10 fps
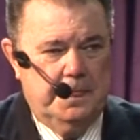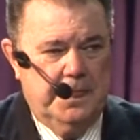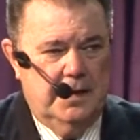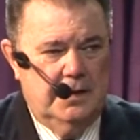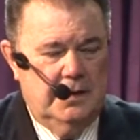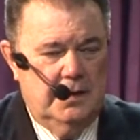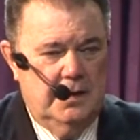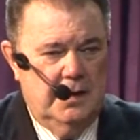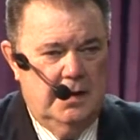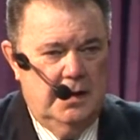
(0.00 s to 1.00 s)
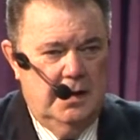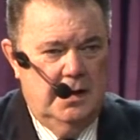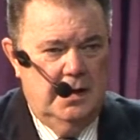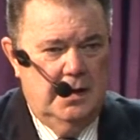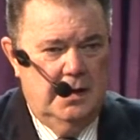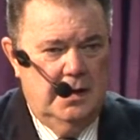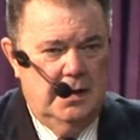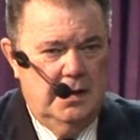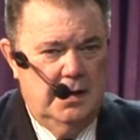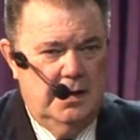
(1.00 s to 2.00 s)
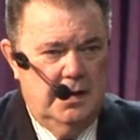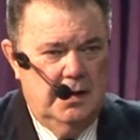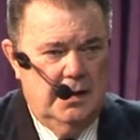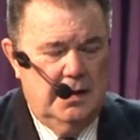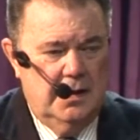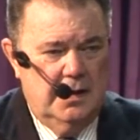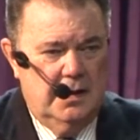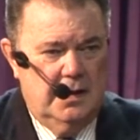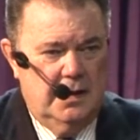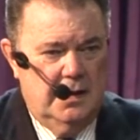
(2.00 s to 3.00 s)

(no one is talking)